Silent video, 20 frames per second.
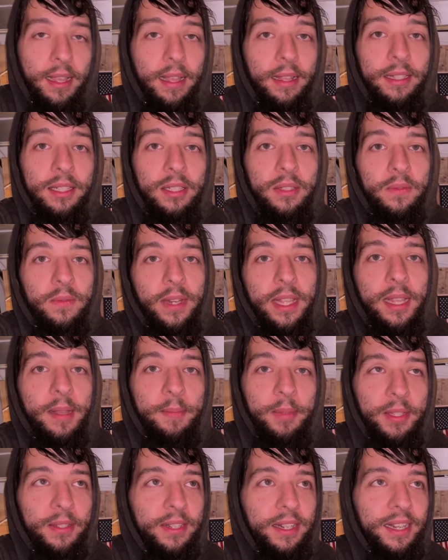I just
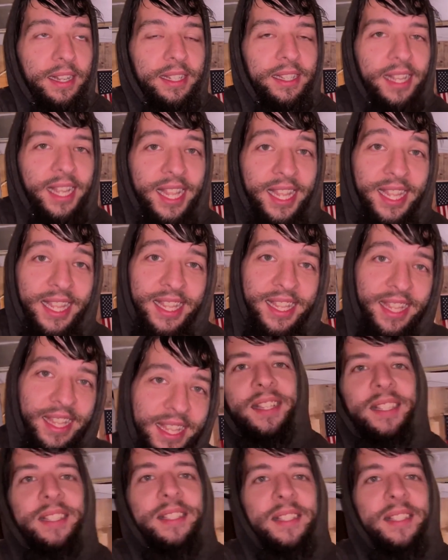re-uploaded it.